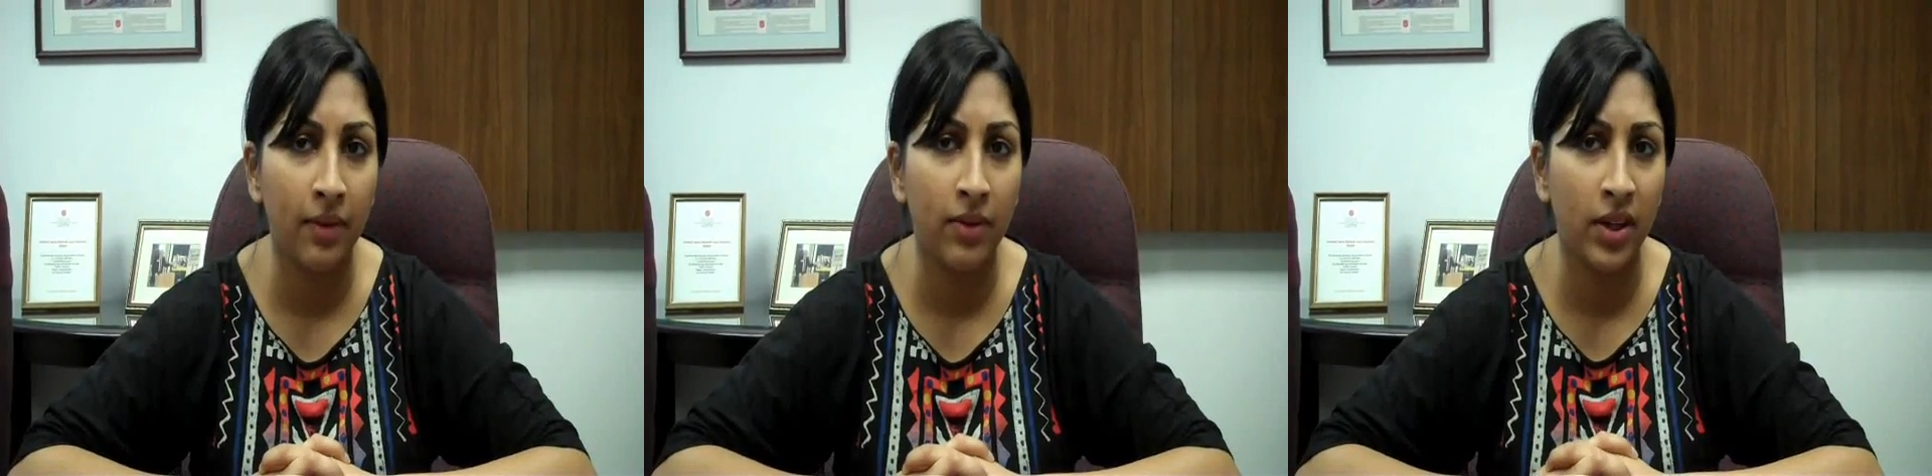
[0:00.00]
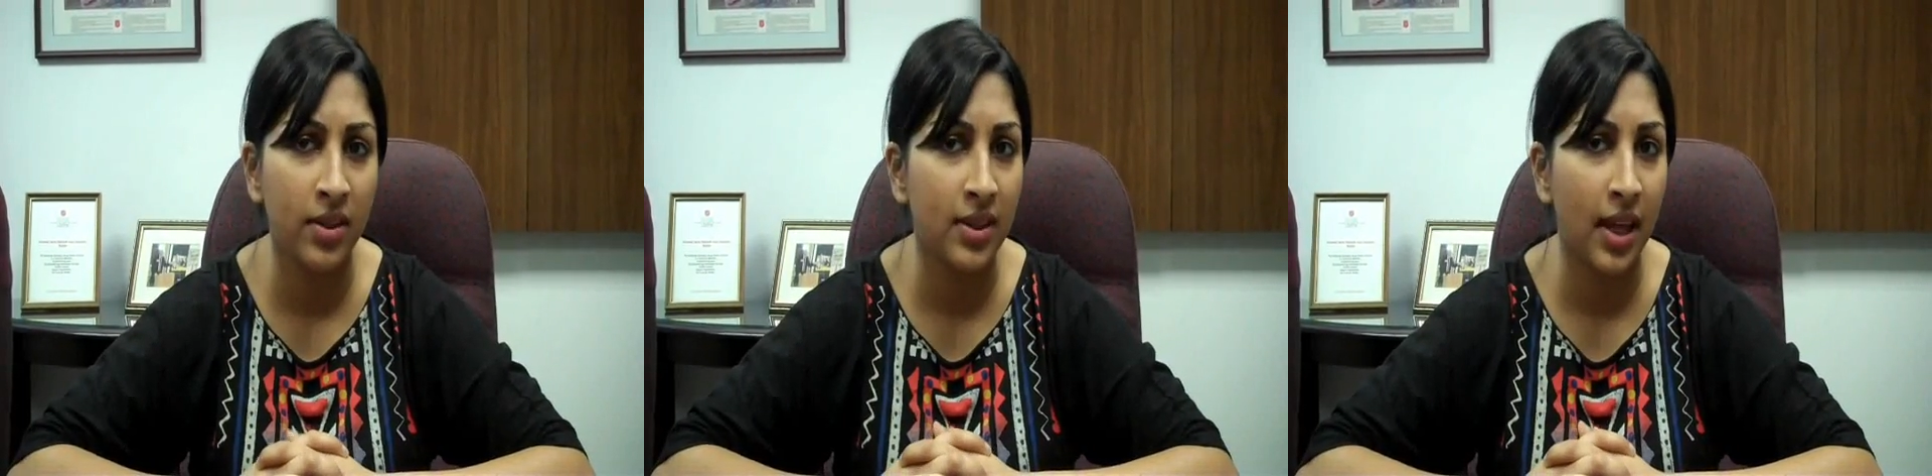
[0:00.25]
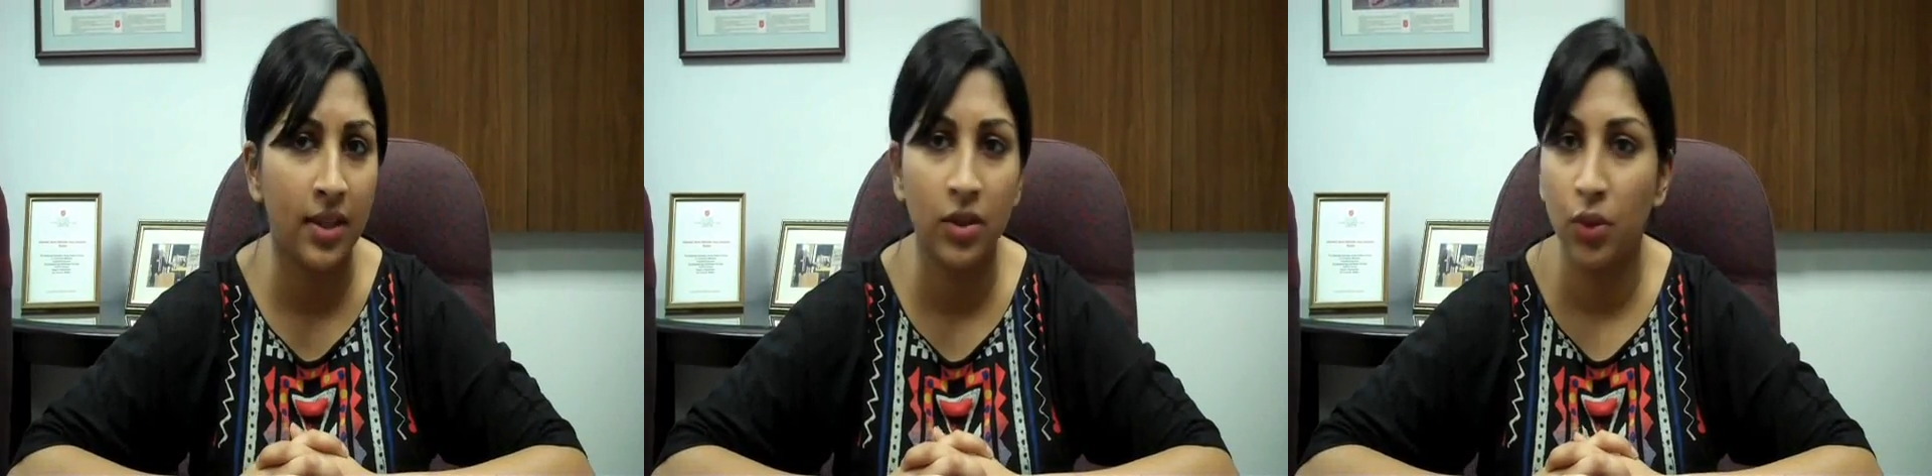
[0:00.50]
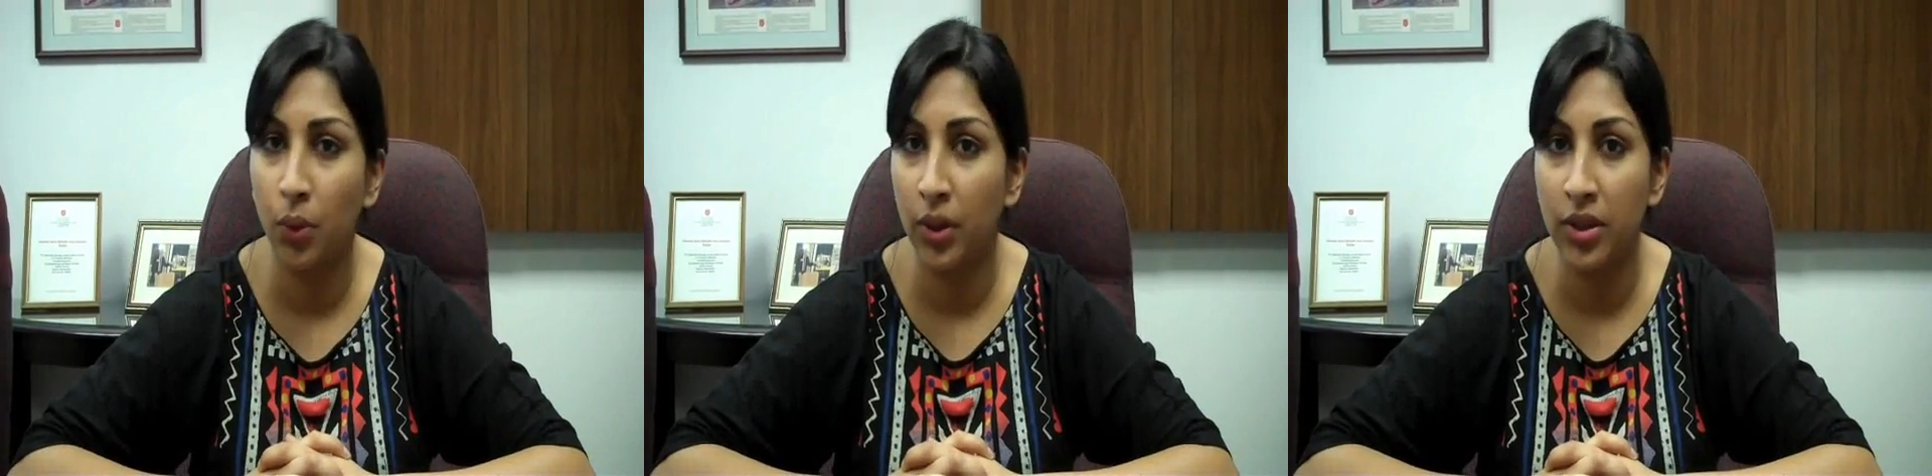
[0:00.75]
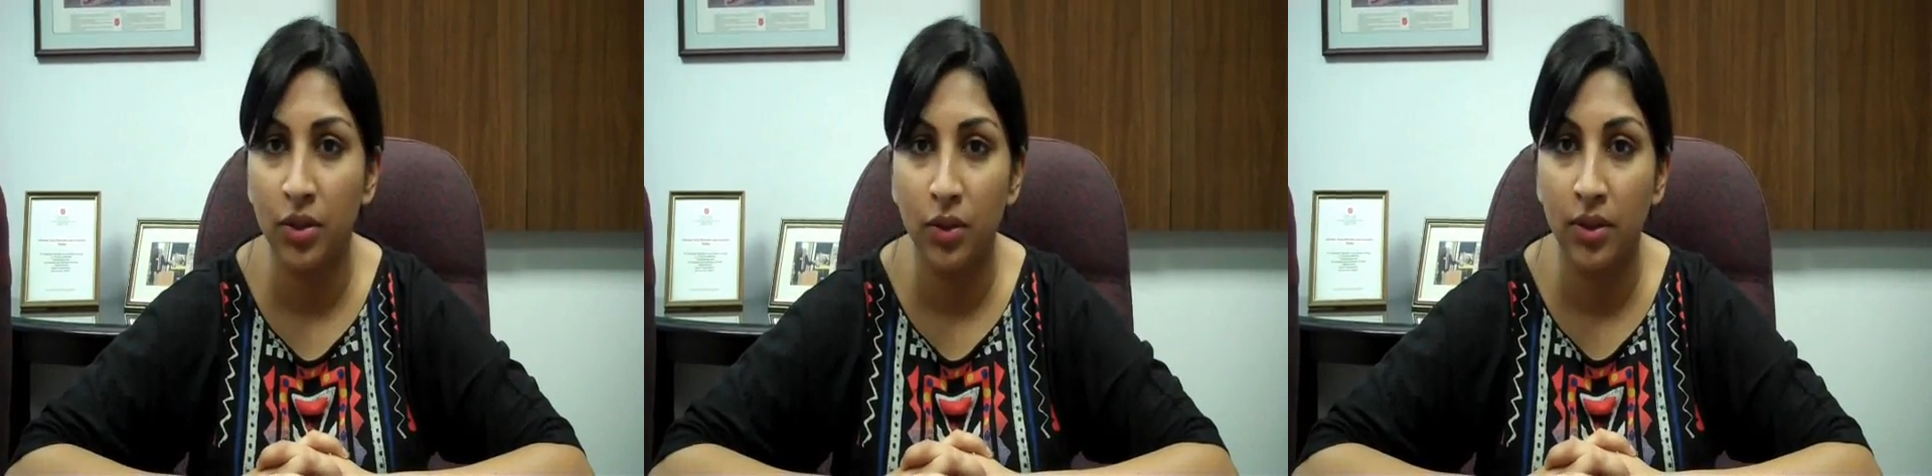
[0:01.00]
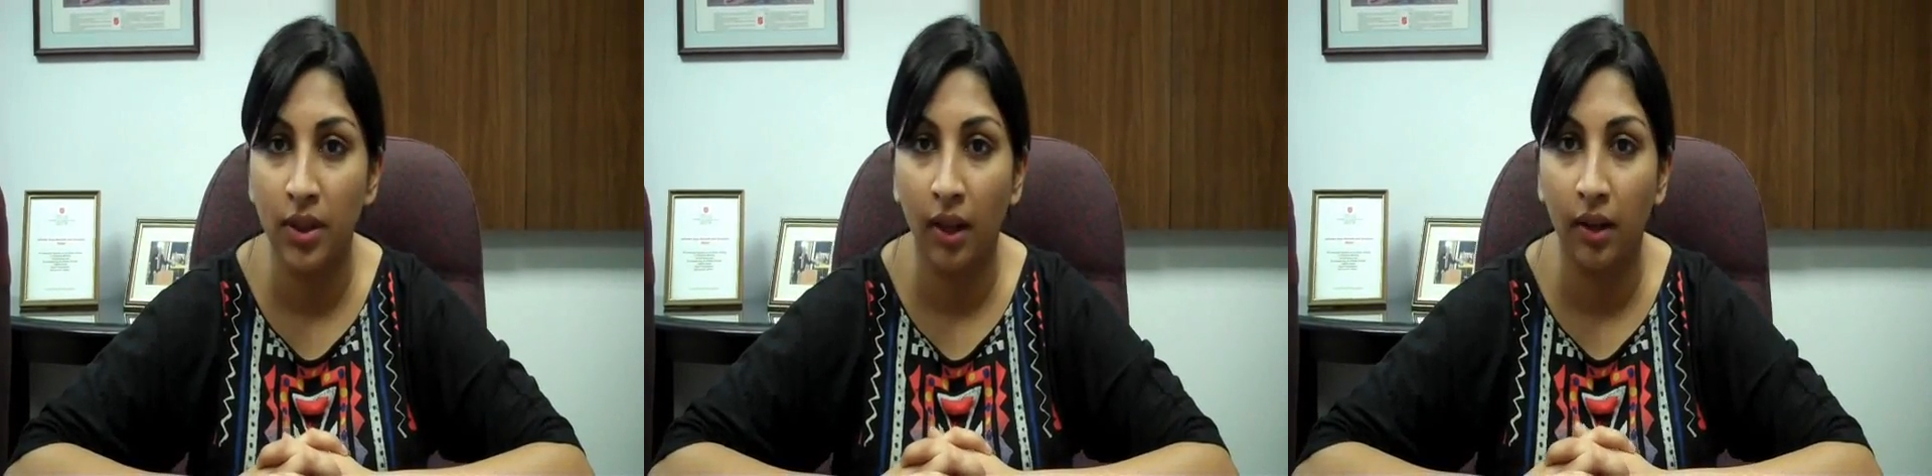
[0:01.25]
have very sad stories
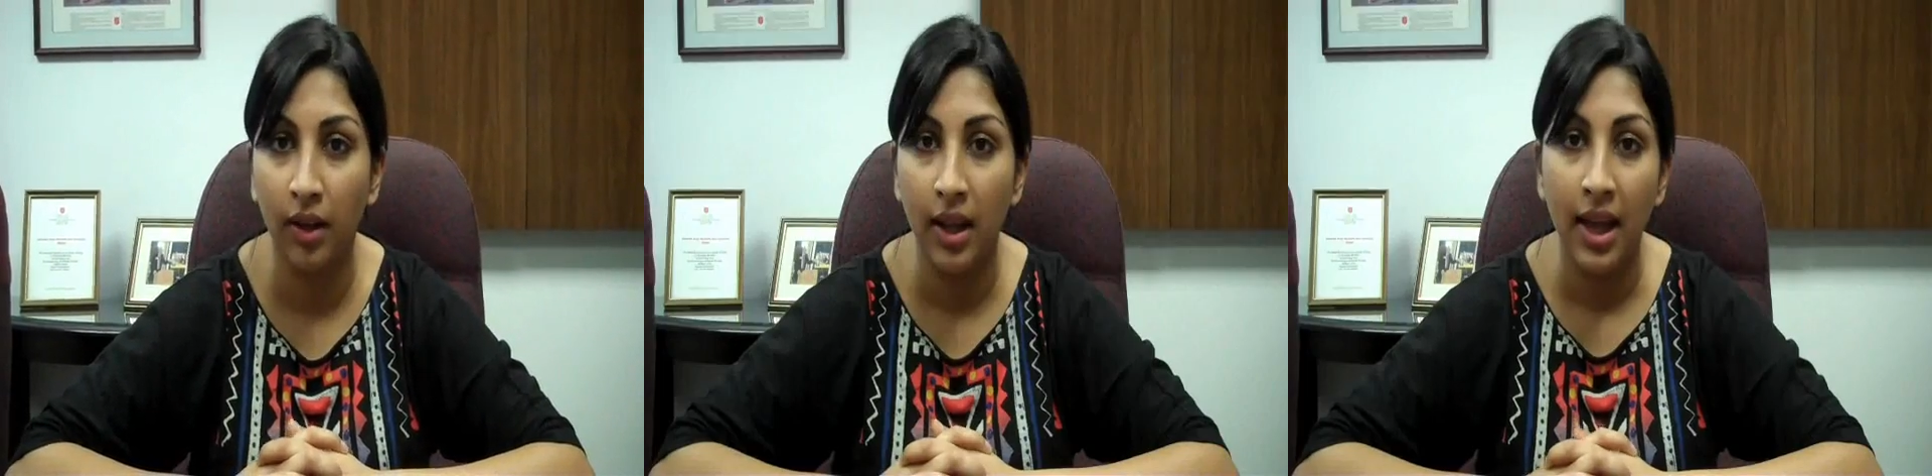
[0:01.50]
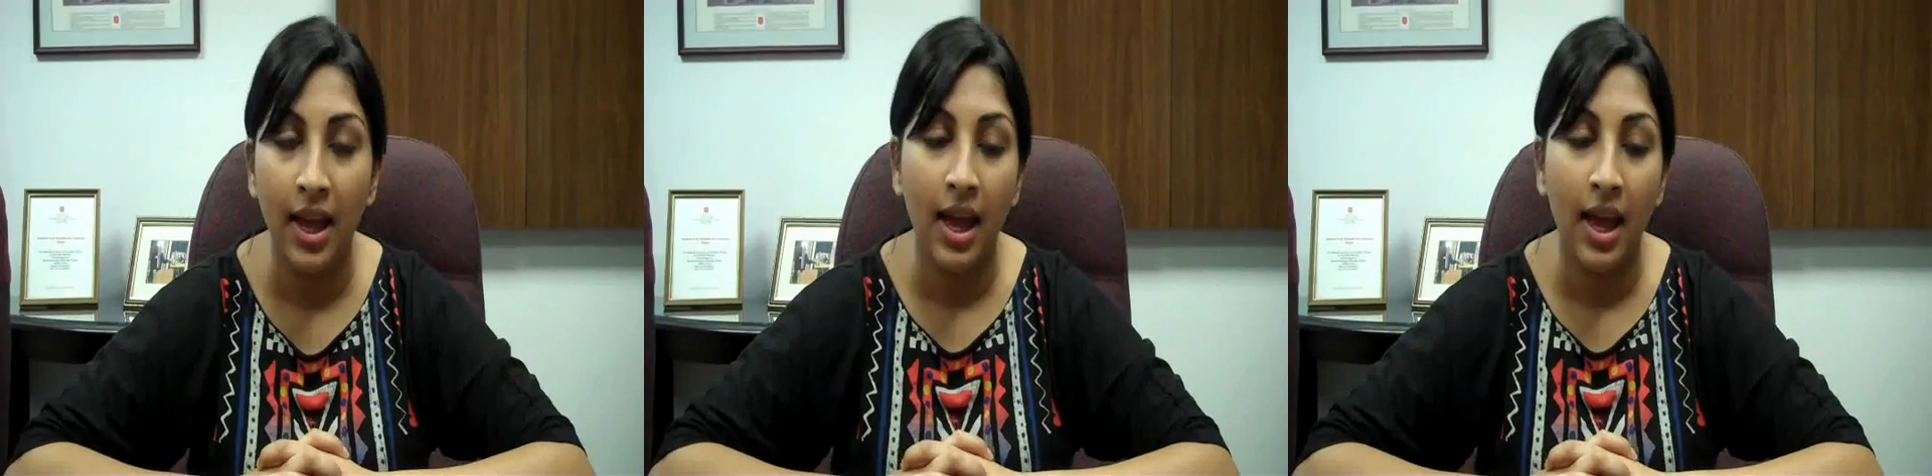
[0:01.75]
to tell.